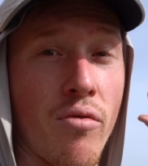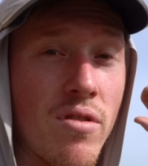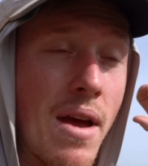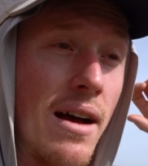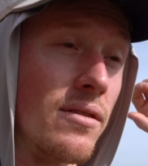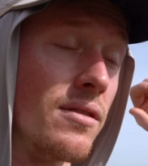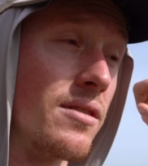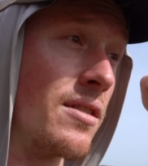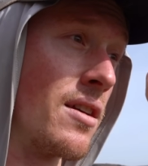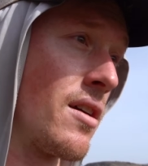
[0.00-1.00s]
reducing
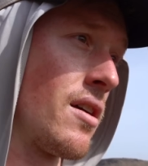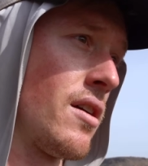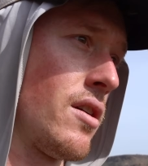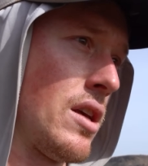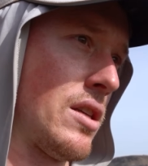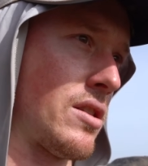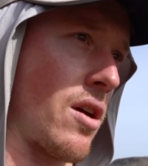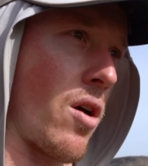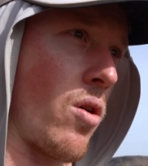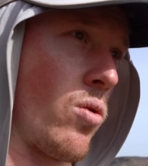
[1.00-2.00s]
pack weight can
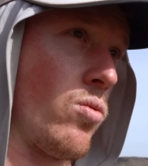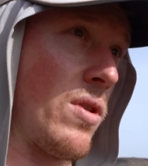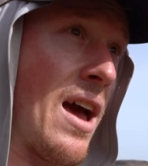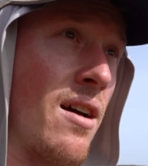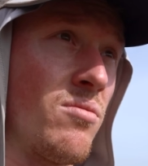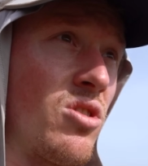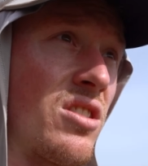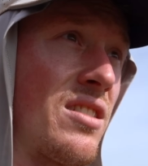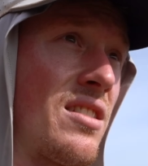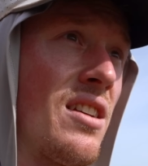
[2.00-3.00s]
make a massive
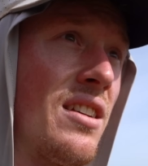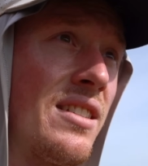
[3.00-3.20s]
difference. If